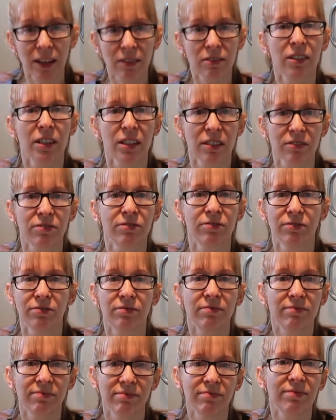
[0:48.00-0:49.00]
to get rid of
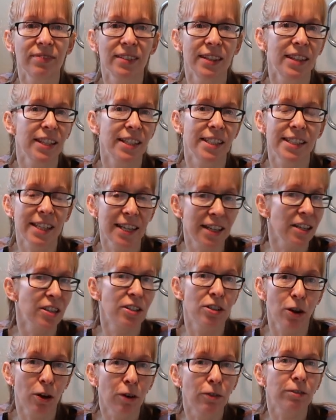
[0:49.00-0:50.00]
the
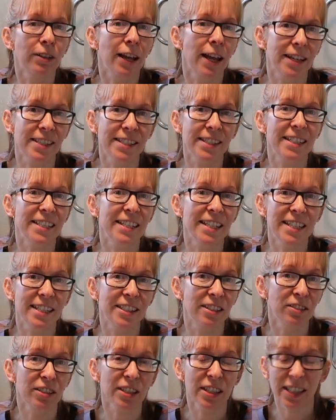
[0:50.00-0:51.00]
scent of last
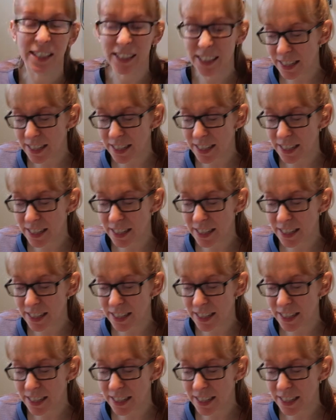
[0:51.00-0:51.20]
season, the